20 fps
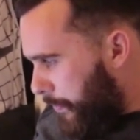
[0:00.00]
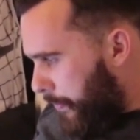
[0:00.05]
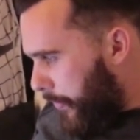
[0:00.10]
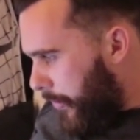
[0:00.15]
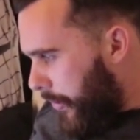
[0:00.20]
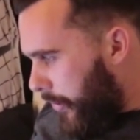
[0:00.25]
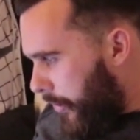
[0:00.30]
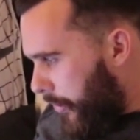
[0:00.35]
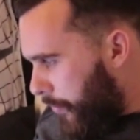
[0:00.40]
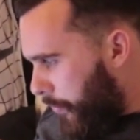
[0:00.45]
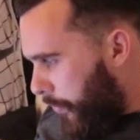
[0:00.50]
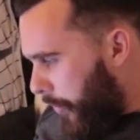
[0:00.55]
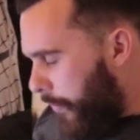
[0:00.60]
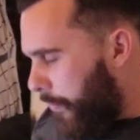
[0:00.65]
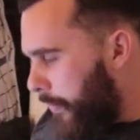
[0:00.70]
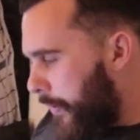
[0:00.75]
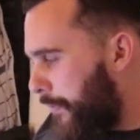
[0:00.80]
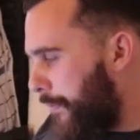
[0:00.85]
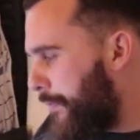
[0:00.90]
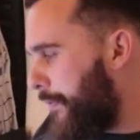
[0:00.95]
But what
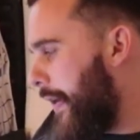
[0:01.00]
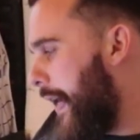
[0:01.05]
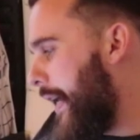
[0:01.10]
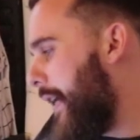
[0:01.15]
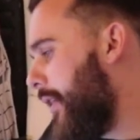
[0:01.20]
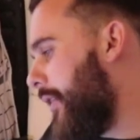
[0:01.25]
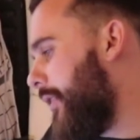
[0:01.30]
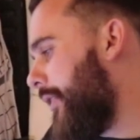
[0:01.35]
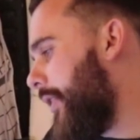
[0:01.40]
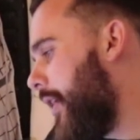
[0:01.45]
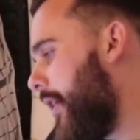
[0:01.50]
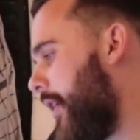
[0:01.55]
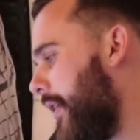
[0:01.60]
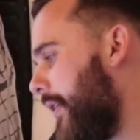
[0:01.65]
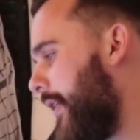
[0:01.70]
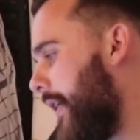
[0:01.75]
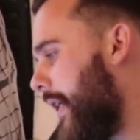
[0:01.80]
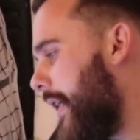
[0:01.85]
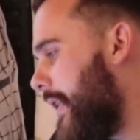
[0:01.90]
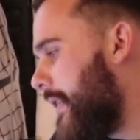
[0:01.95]
we've failed
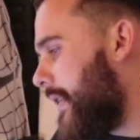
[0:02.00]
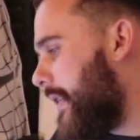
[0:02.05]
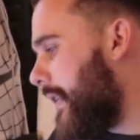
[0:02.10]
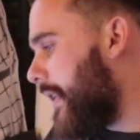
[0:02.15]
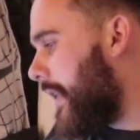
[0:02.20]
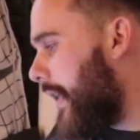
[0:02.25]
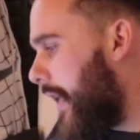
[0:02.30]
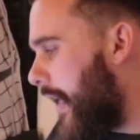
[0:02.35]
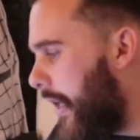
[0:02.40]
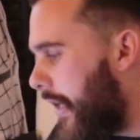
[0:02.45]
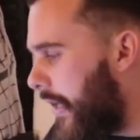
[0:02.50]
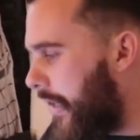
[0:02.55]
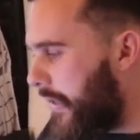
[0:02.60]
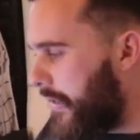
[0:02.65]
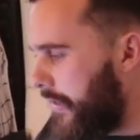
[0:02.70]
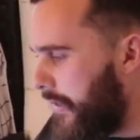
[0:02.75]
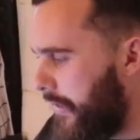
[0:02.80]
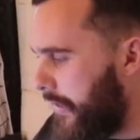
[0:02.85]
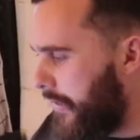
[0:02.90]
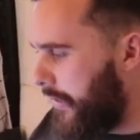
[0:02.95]
on isn't that
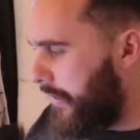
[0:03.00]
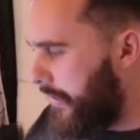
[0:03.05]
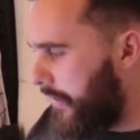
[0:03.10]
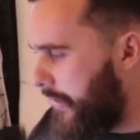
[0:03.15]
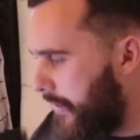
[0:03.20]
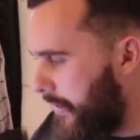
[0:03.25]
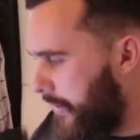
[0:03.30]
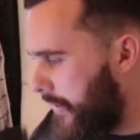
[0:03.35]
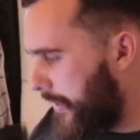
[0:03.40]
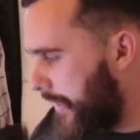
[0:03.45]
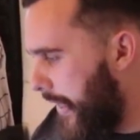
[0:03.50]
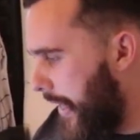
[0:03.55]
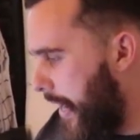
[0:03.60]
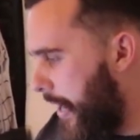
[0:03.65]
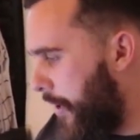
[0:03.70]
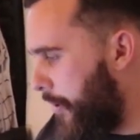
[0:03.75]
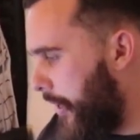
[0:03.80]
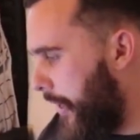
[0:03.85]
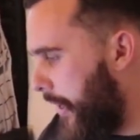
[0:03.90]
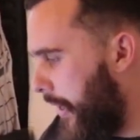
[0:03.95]

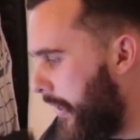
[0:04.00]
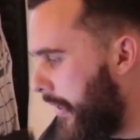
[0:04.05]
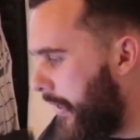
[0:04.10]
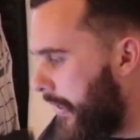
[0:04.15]
scary.